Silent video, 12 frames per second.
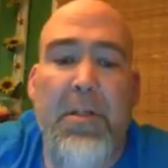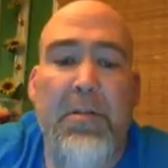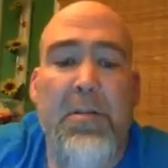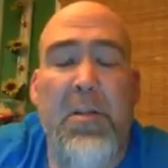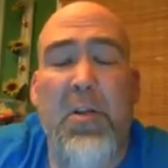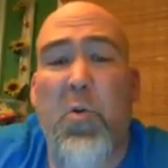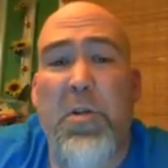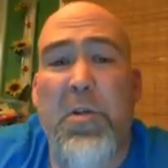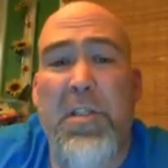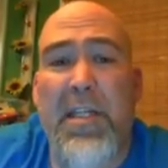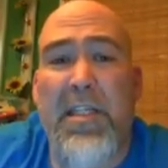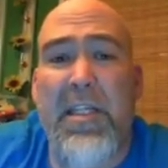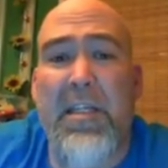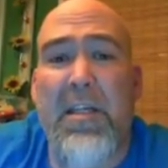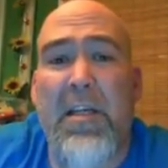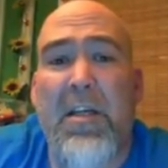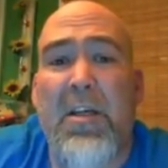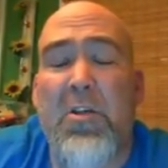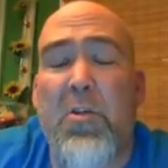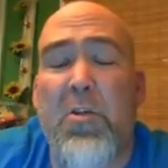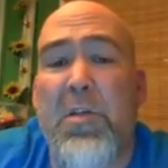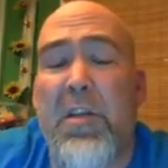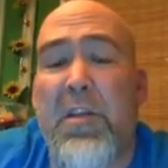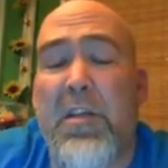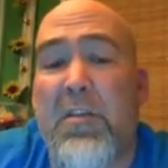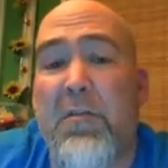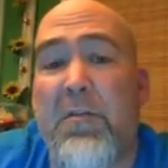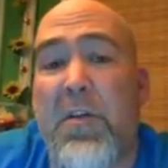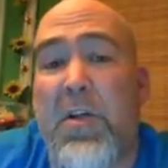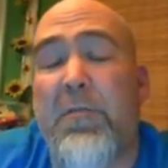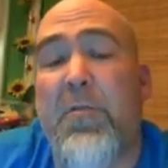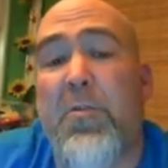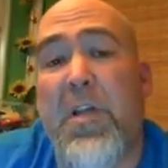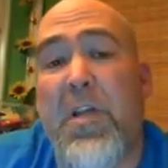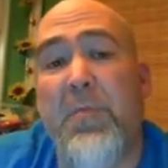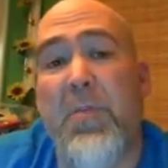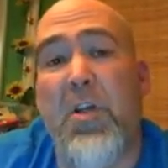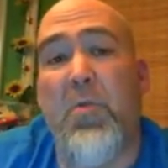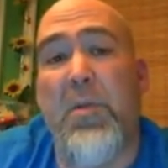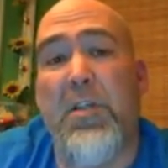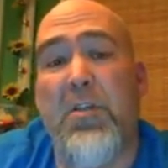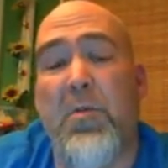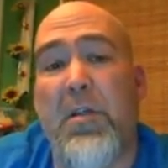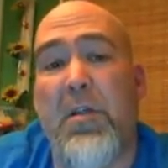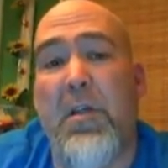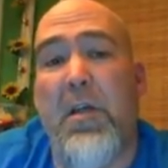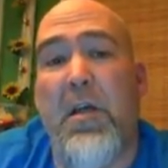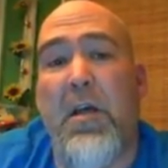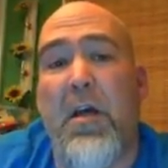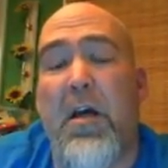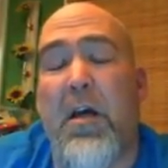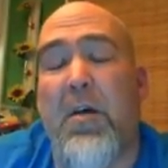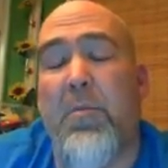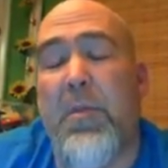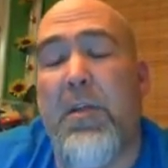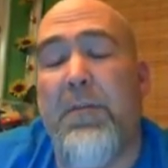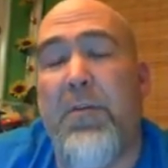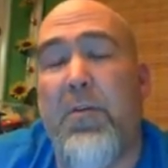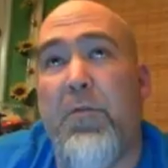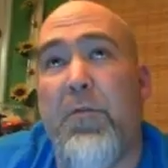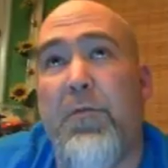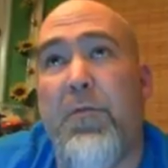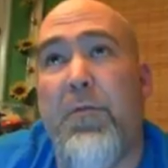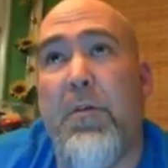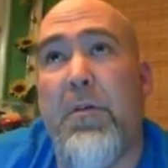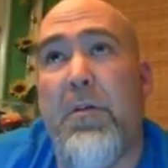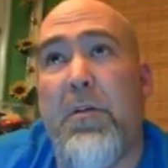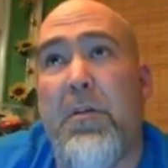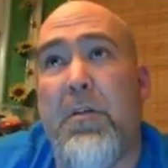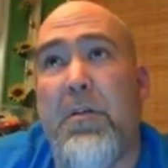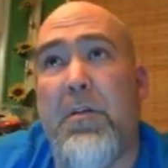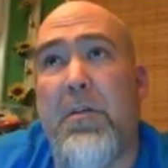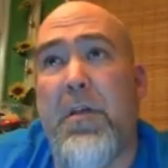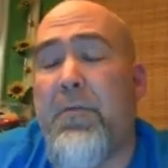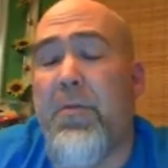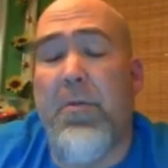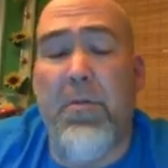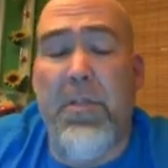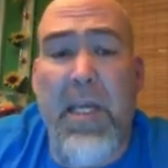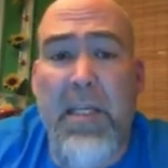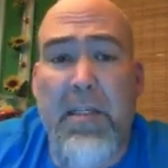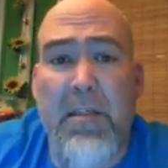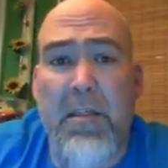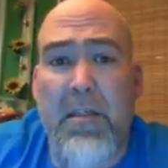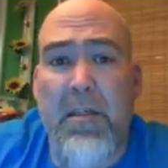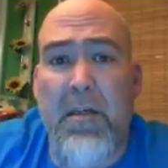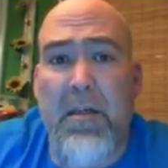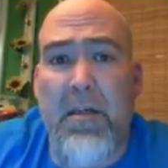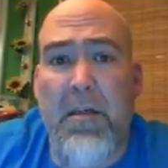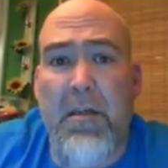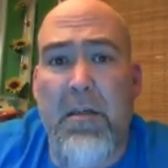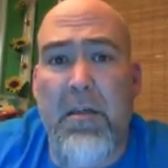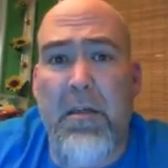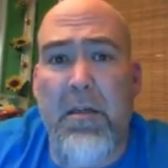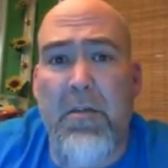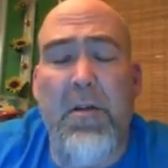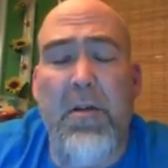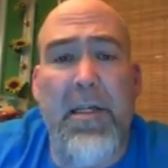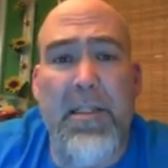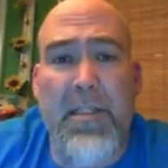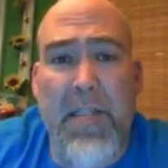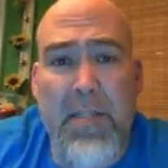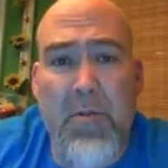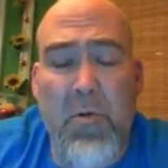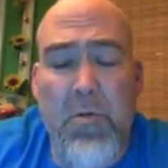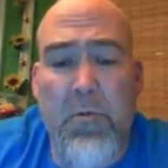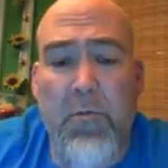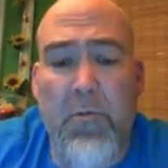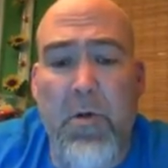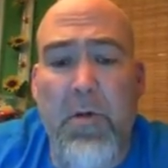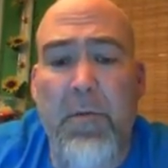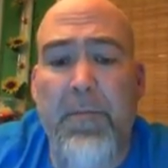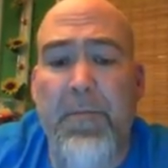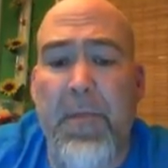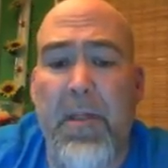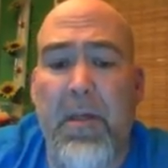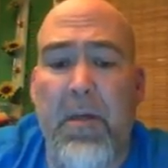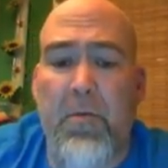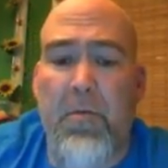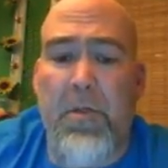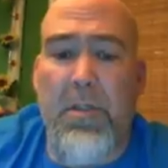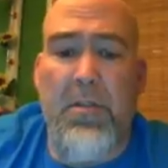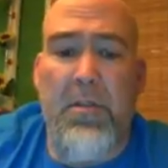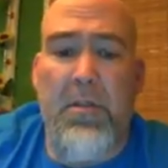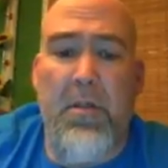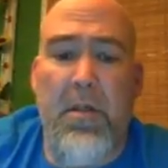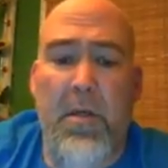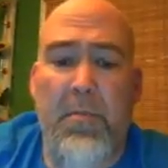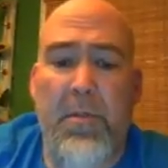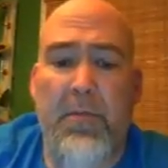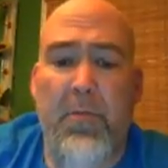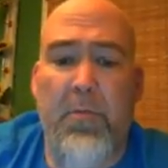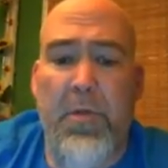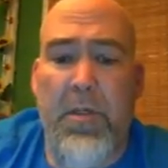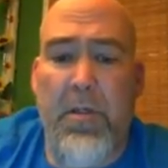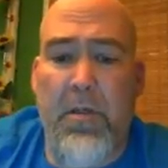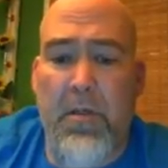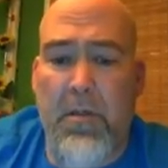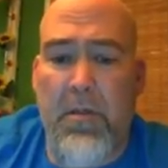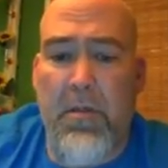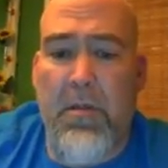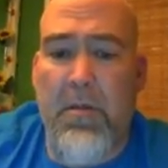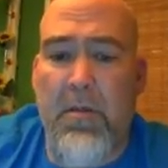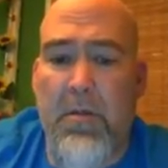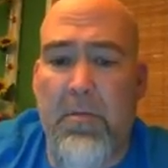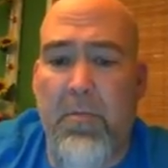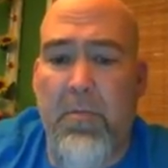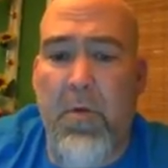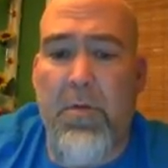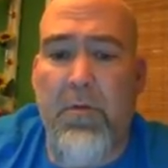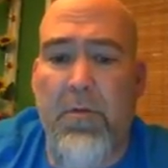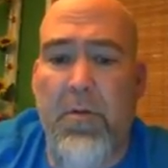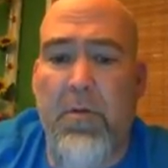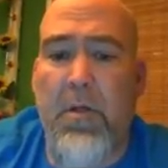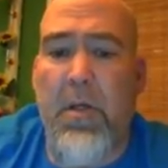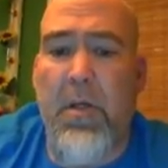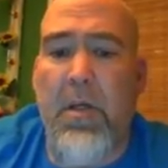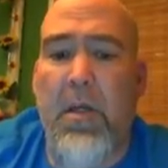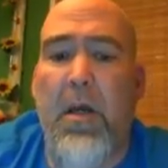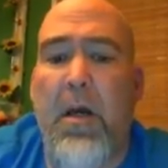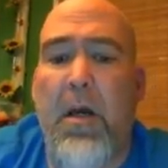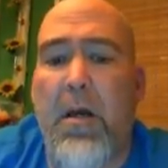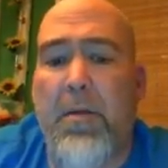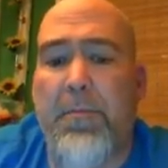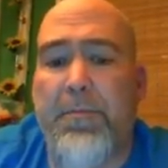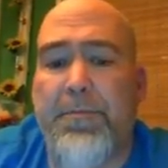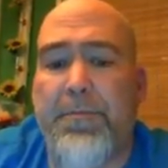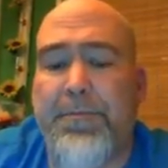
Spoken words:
gives you the course ID. You'll need this the very first time you go into it. If you've never taken an online stats course before, which I believe will be most of you, when